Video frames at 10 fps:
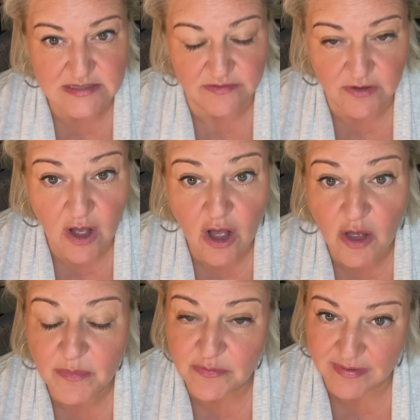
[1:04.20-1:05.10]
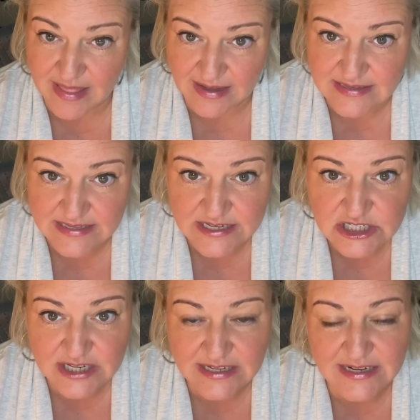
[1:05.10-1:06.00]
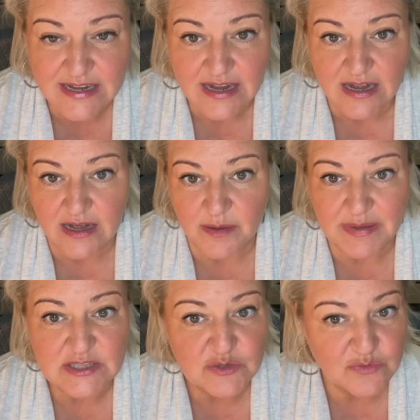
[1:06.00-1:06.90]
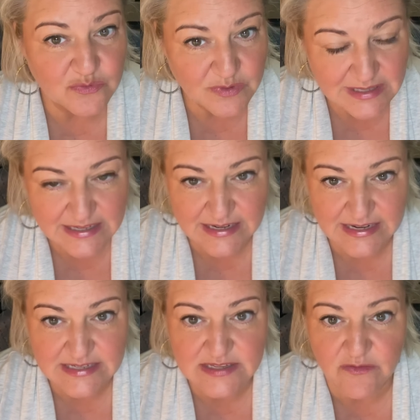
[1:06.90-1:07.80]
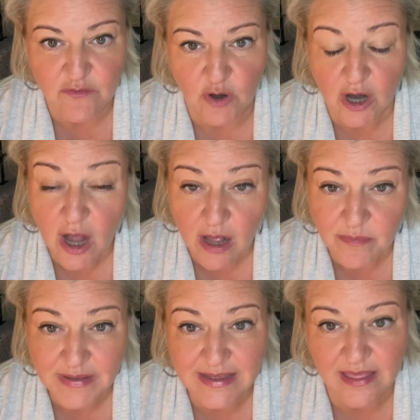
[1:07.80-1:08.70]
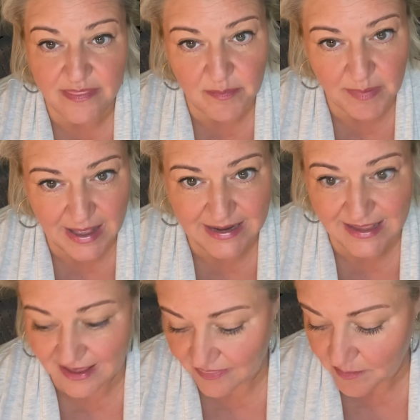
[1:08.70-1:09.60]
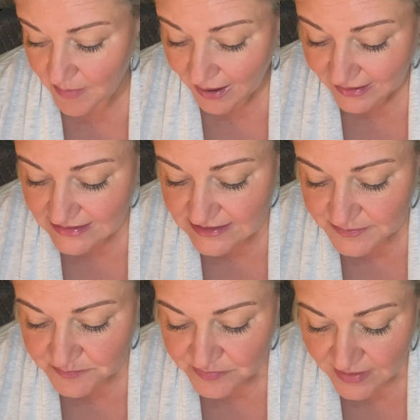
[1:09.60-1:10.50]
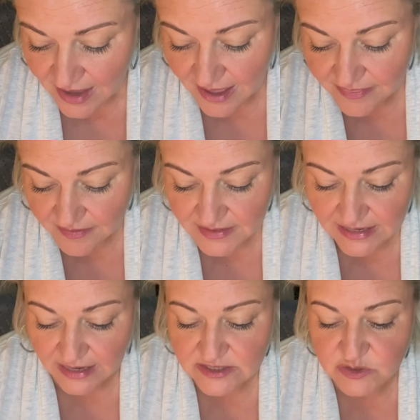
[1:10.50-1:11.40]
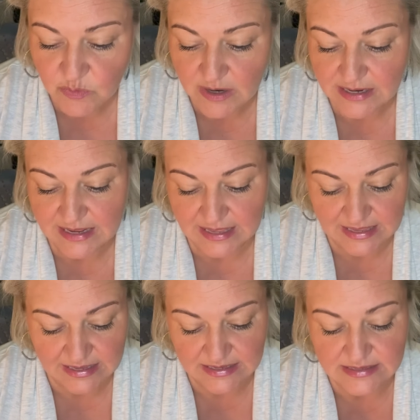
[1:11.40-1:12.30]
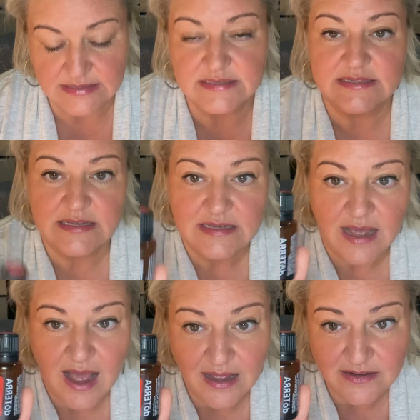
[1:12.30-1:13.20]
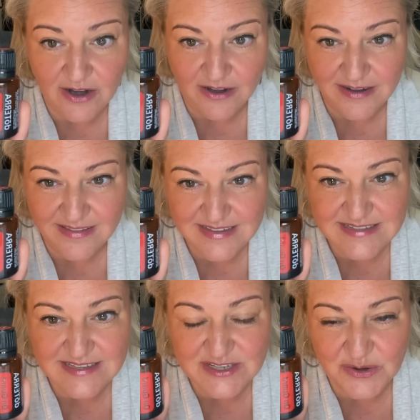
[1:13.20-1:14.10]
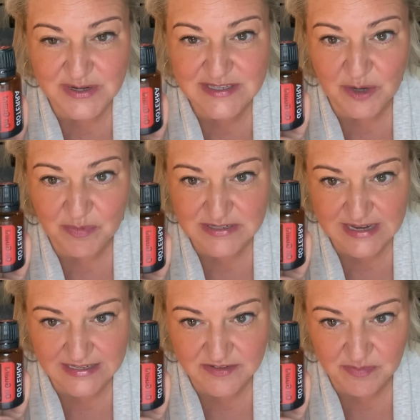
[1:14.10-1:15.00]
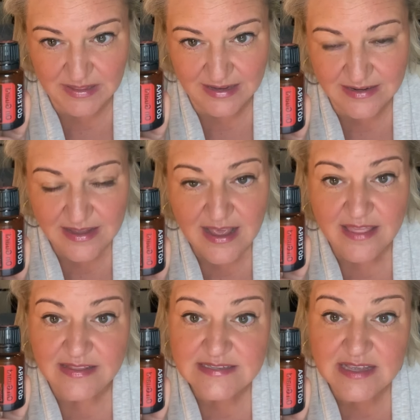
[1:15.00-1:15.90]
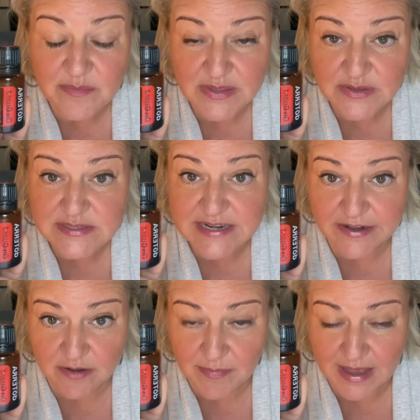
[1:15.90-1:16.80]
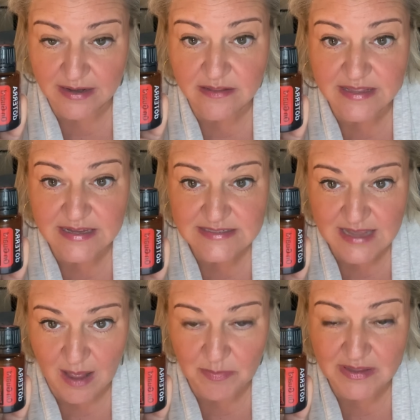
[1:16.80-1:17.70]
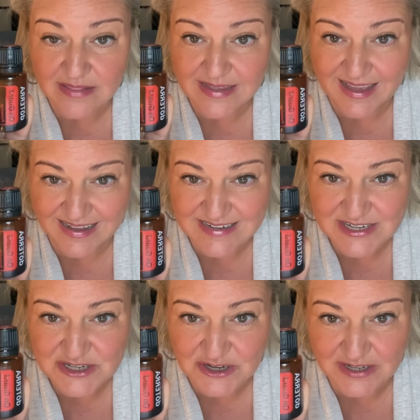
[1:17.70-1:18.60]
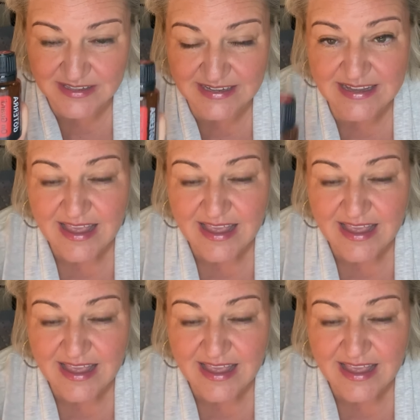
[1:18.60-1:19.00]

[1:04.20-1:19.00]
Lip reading: of calm and relaxation. It's really nice for calming the body and the mind. And then the next one is On Guard. This is known as our protective blend. This can be used aromatically, topically, and internally.